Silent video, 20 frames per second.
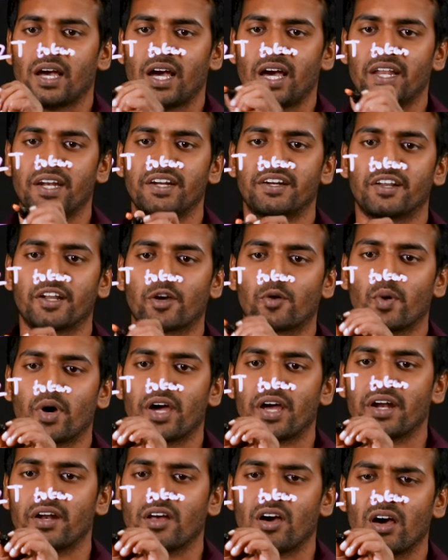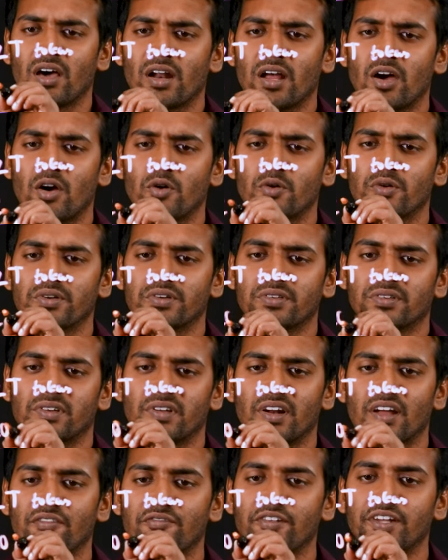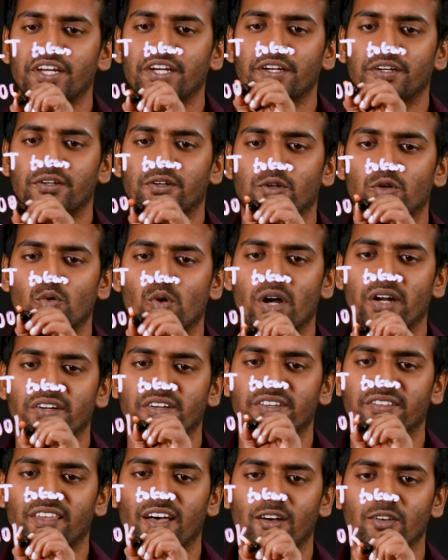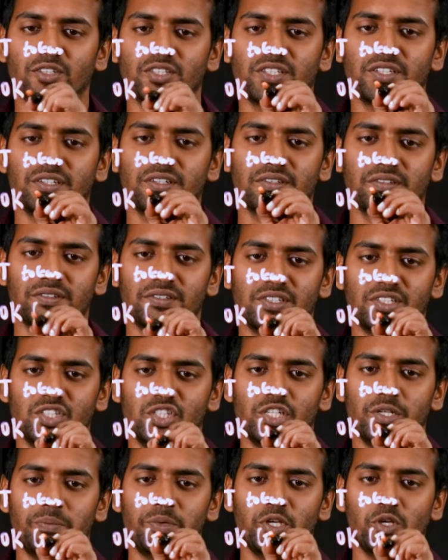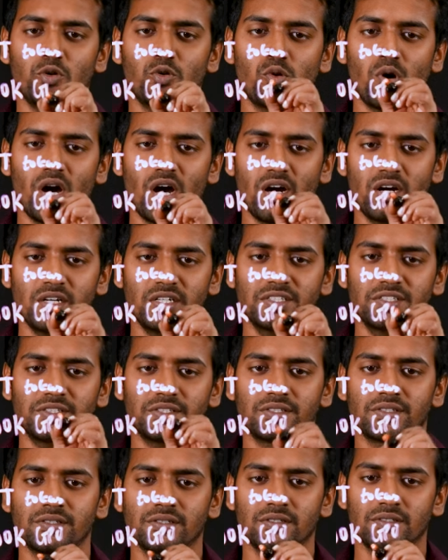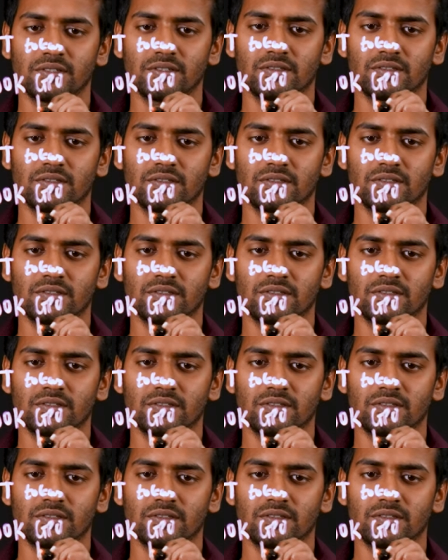and it required around roughly 200,000 GPU hours.